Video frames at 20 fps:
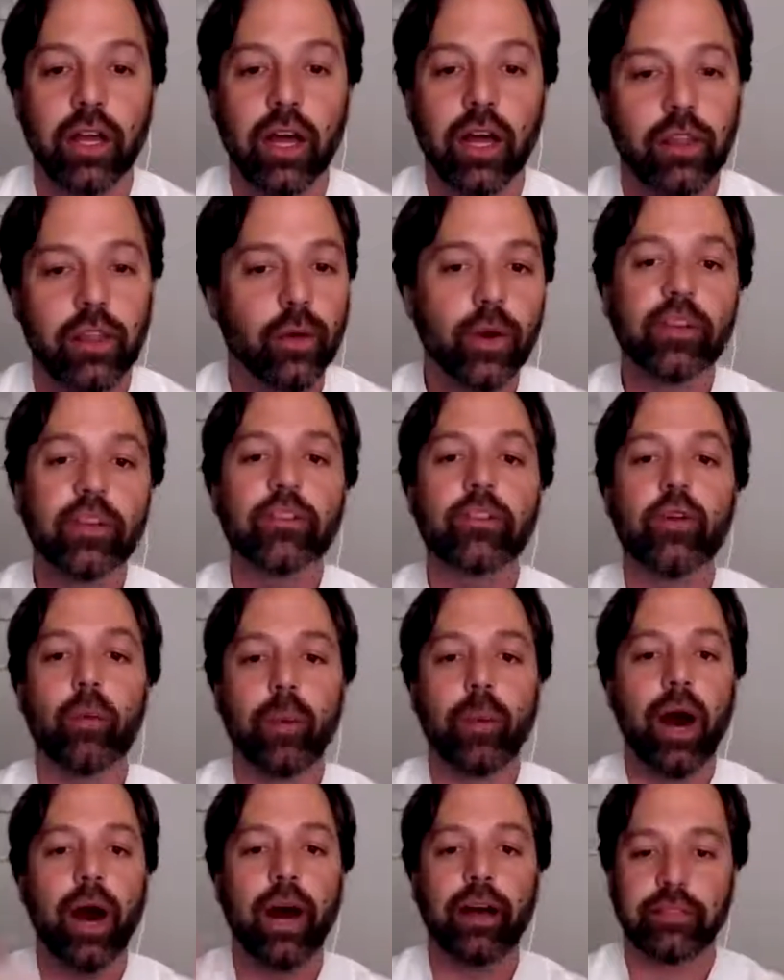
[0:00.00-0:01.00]
There is no
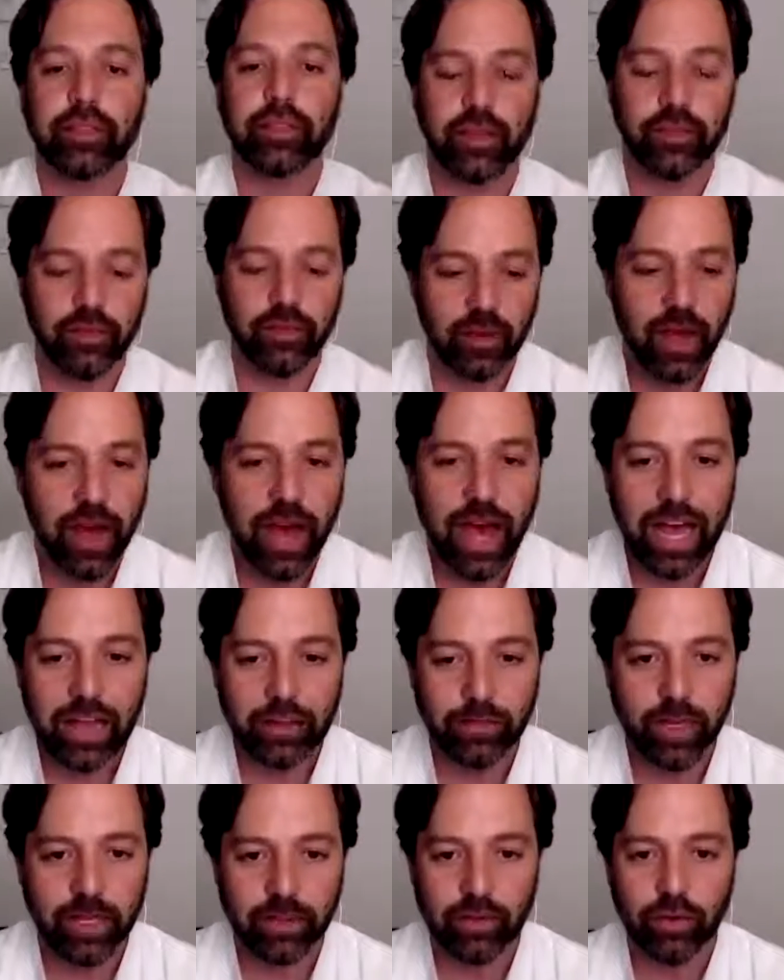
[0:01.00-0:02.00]
positive
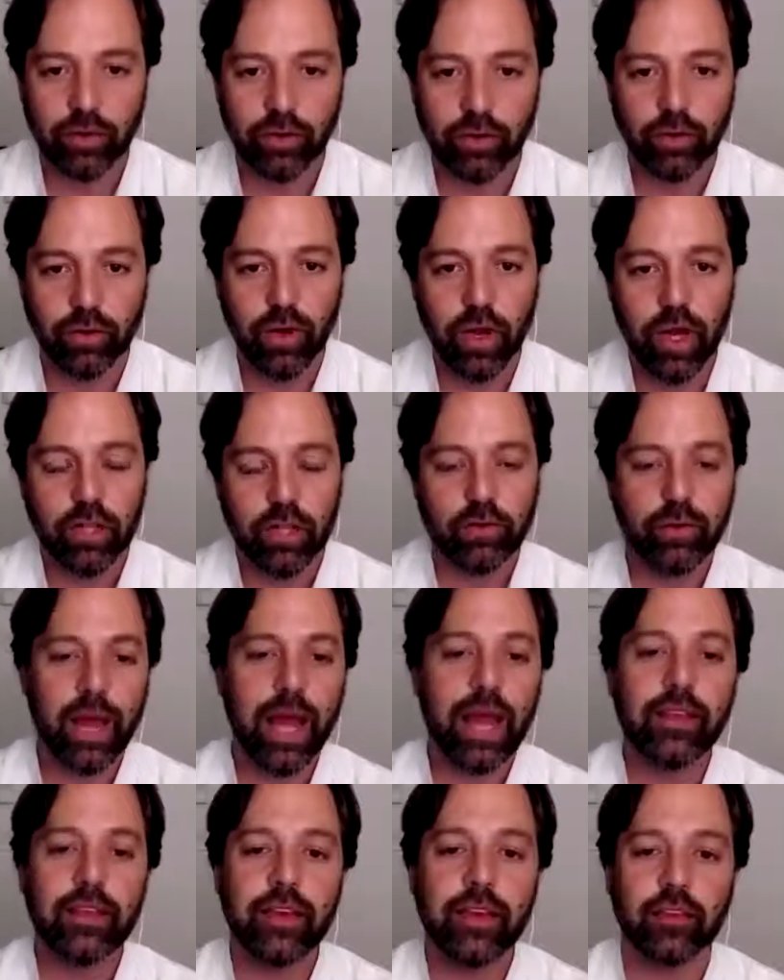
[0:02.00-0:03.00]
aspect to
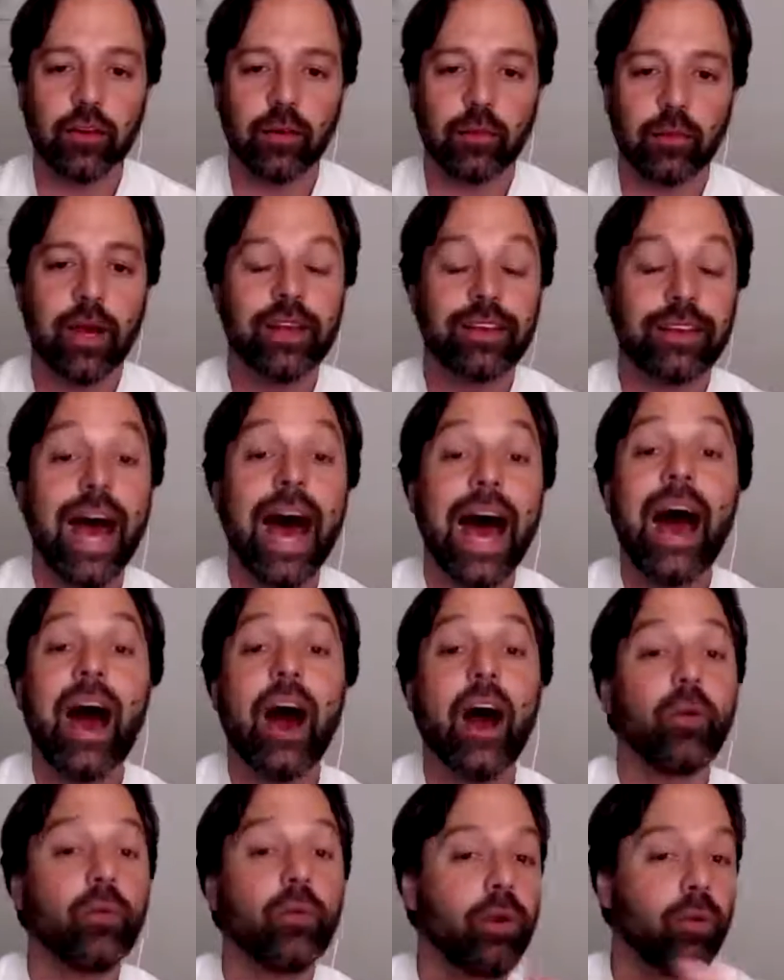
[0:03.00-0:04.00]
atheism.
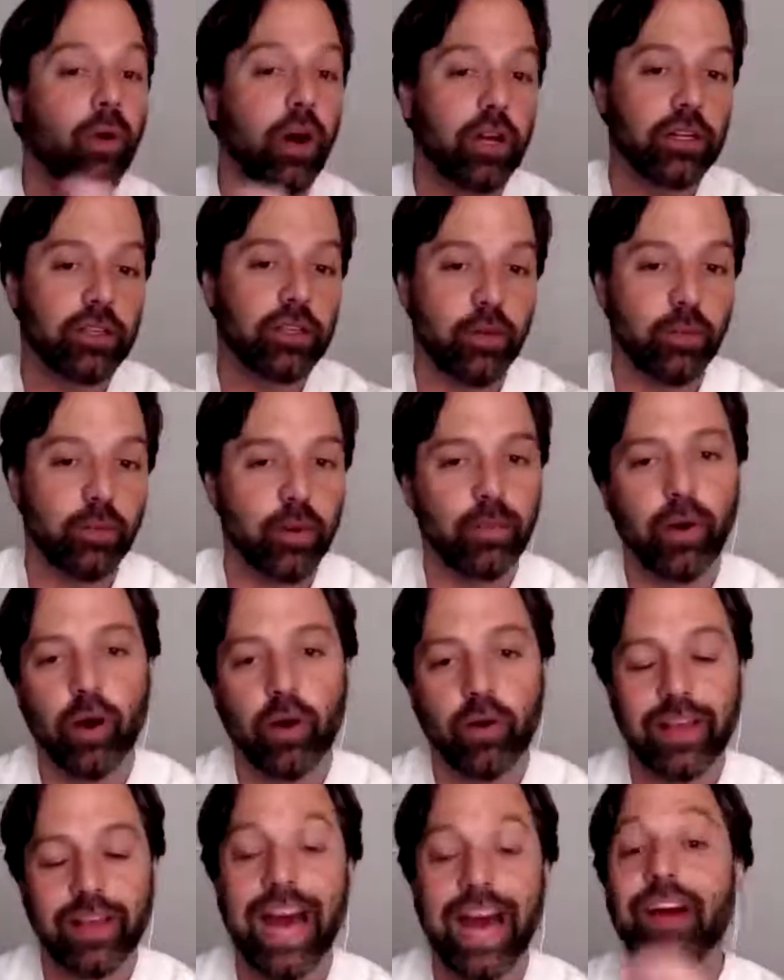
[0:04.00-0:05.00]
Now we want to
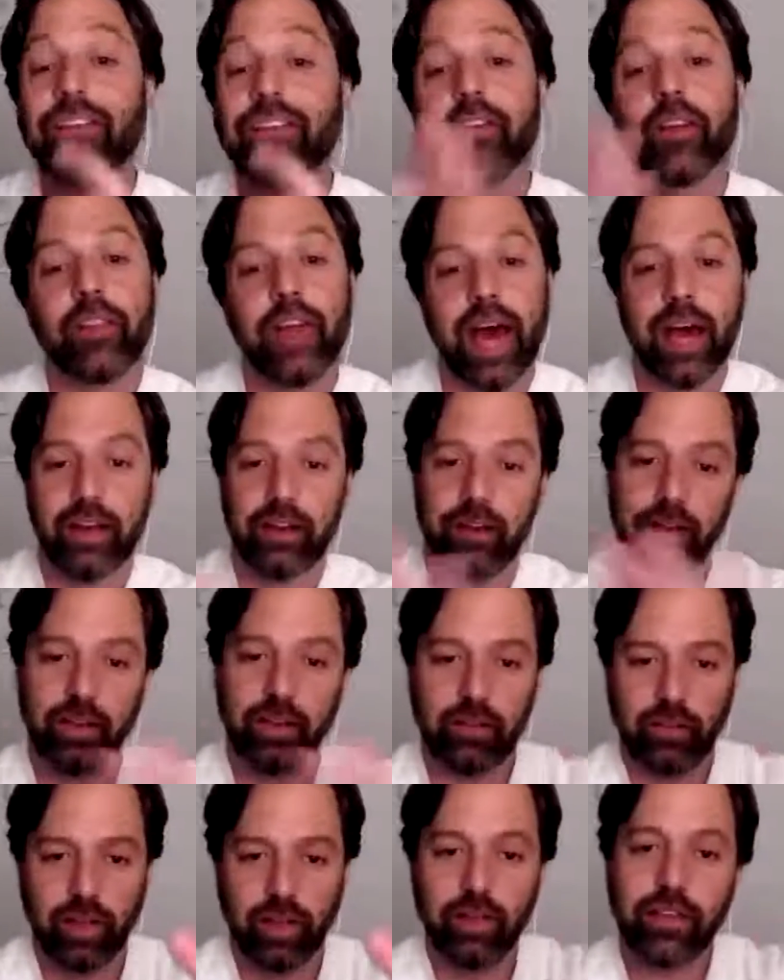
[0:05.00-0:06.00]
propose, after that,
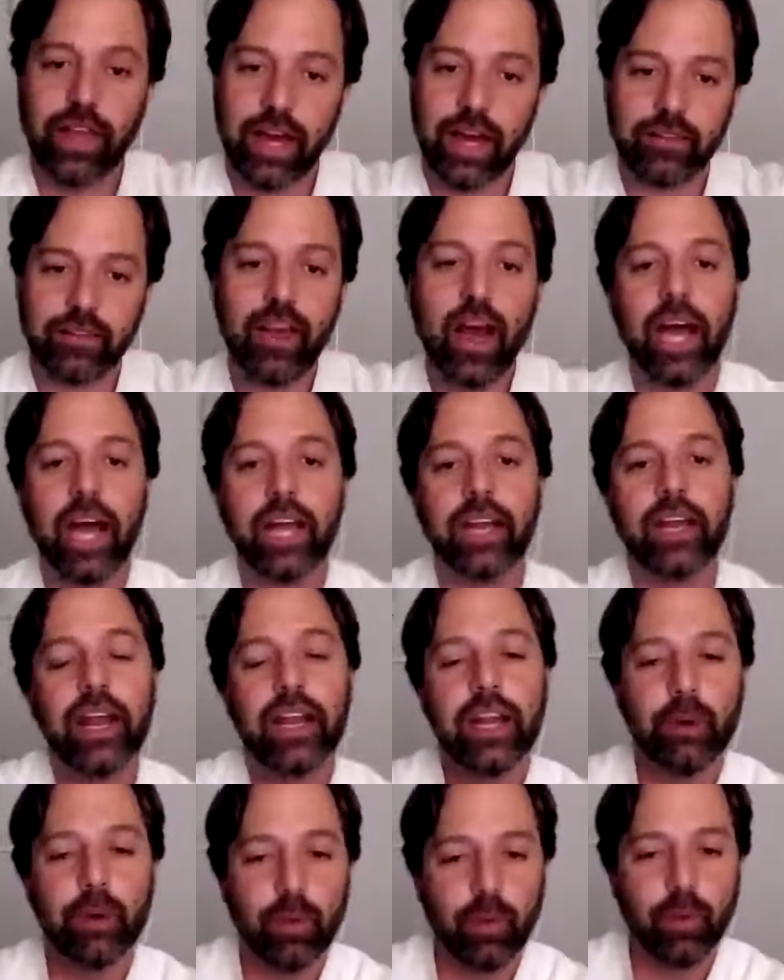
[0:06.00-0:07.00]
let's leave that aside.
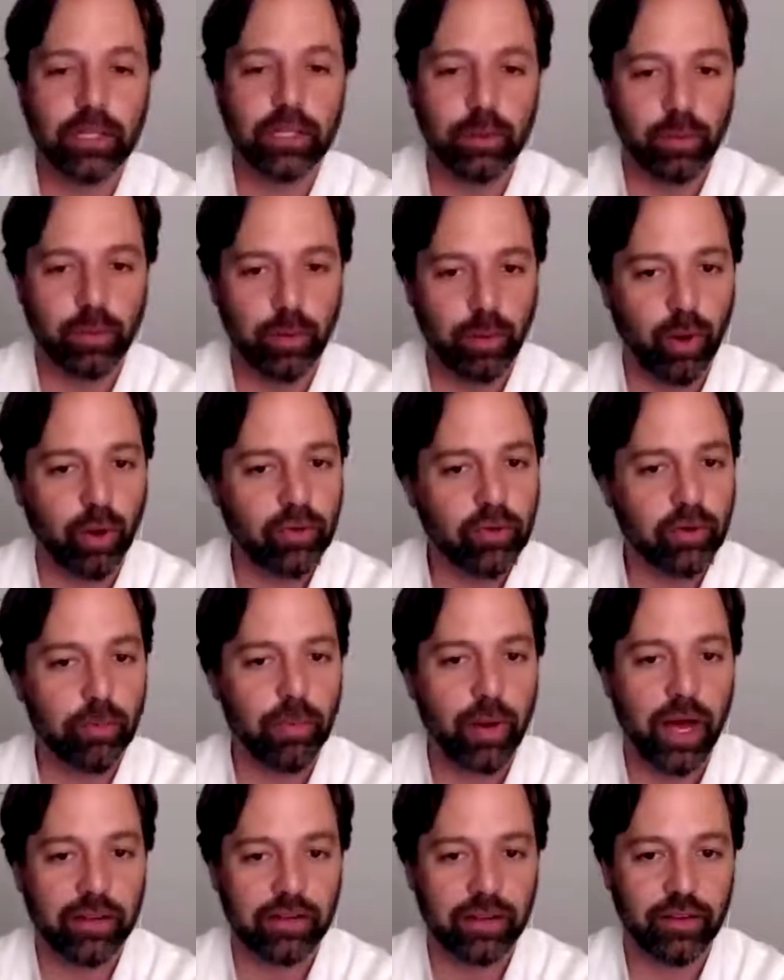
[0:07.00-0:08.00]
Now we want to propose some
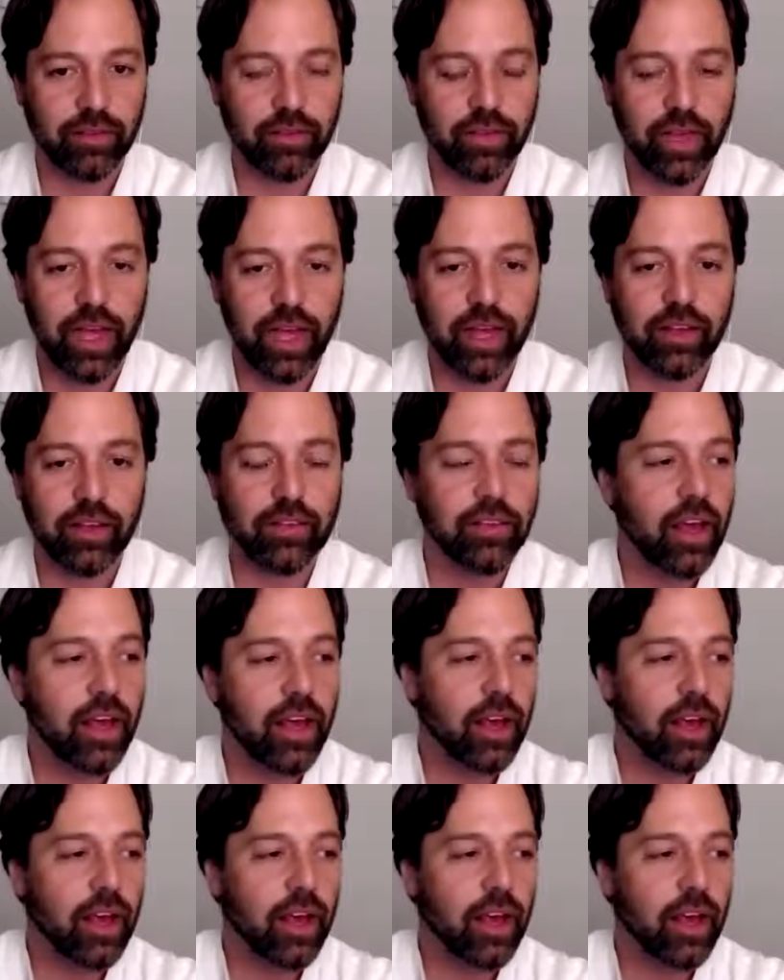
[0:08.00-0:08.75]
positive things.